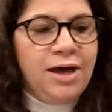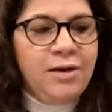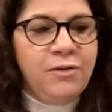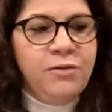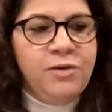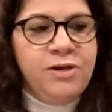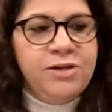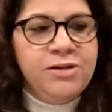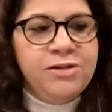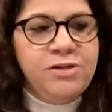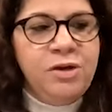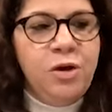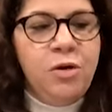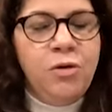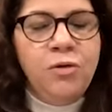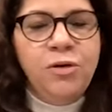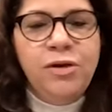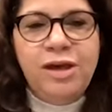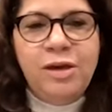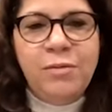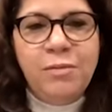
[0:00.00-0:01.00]
We are
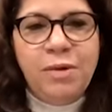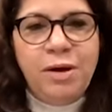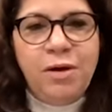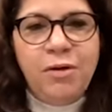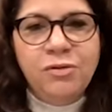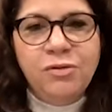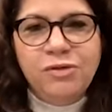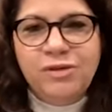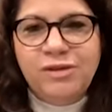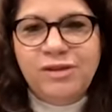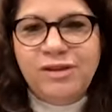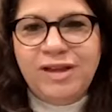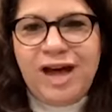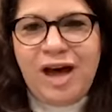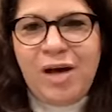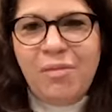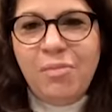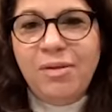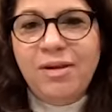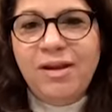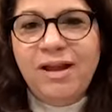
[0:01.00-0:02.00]
talking about
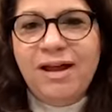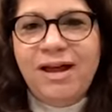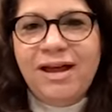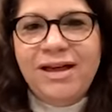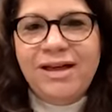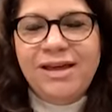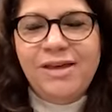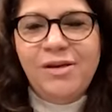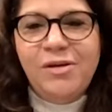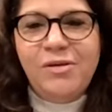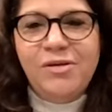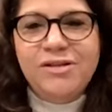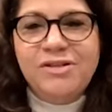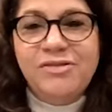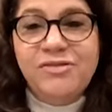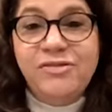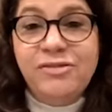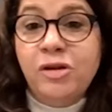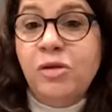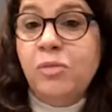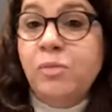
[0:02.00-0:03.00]
applying or
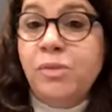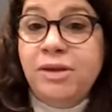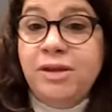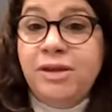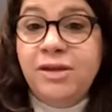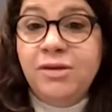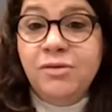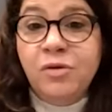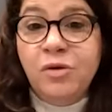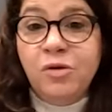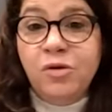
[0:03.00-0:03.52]
developing new